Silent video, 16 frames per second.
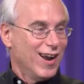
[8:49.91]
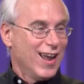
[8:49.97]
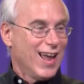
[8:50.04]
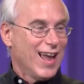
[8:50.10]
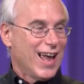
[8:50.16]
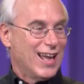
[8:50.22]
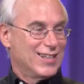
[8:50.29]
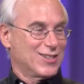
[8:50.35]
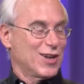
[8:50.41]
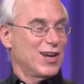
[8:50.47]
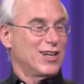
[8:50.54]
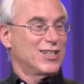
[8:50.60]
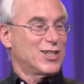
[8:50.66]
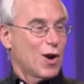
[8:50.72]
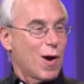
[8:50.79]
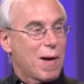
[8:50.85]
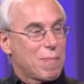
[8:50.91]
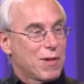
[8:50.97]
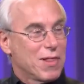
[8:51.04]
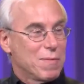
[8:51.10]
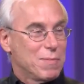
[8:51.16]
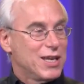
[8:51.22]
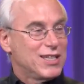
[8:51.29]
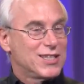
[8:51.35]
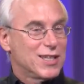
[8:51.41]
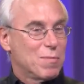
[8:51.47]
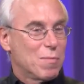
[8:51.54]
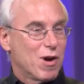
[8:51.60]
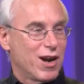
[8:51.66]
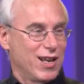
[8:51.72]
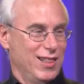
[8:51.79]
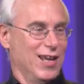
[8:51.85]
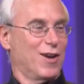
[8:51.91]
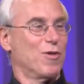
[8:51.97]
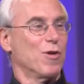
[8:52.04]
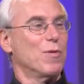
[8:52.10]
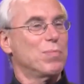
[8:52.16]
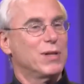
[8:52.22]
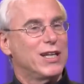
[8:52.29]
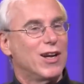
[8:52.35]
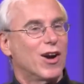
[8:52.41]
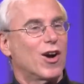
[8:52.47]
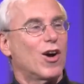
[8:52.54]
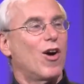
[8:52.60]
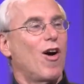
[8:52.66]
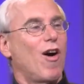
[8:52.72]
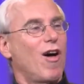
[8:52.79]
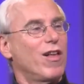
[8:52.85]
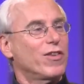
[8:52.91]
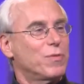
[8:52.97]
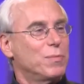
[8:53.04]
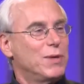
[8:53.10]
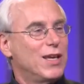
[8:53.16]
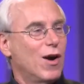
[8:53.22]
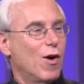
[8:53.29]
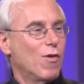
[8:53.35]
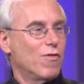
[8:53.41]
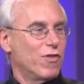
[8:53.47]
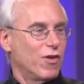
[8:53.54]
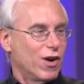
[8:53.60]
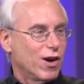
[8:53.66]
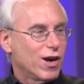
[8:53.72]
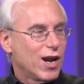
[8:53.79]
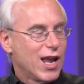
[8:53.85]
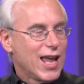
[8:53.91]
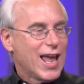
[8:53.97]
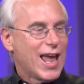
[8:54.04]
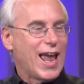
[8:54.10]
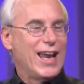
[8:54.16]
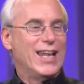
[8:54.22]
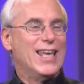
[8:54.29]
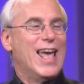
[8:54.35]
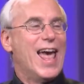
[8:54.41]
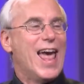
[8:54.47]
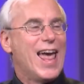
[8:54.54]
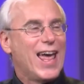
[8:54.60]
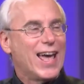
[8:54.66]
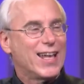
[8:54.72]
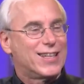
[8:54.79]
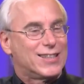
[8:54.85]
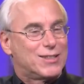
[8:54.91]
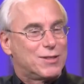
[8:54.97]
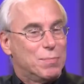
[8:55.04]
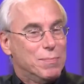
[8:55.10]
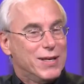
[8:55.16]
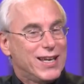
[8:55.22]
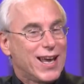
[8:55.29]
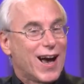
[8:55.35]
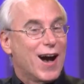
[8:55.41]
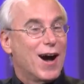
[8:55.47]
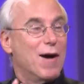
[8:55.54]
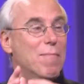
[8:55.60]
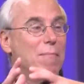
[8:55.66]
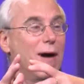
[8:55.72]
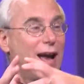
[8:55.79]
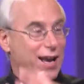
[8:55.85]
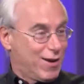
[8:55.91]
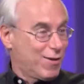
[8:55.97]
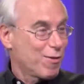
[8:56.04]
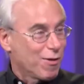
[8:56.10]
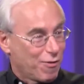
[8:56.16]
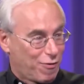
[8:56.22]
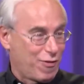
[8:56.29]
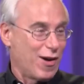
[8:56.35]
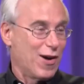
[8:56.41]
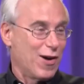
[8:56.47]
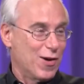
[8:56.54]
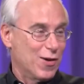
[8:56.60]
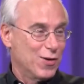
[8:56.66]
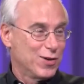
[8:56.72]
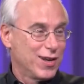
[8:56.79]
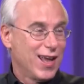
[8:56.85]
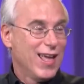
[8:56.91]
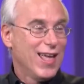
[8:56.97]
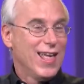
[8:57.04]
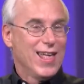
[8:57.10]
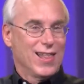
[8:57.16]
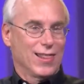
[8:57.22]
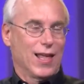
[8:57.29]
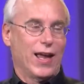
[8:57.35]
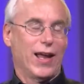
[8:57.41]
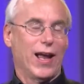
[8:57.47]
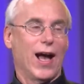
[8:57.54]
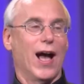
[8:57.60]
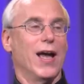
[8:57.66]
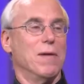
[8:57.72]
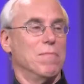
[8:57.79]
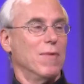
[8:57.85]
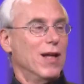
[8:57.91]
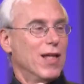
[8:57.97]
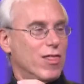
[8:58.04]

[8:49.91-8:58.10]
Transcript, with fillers: Okay. And so I show up on the beach in the morning, and the group leader calls me over and he hands me a microphone like I'm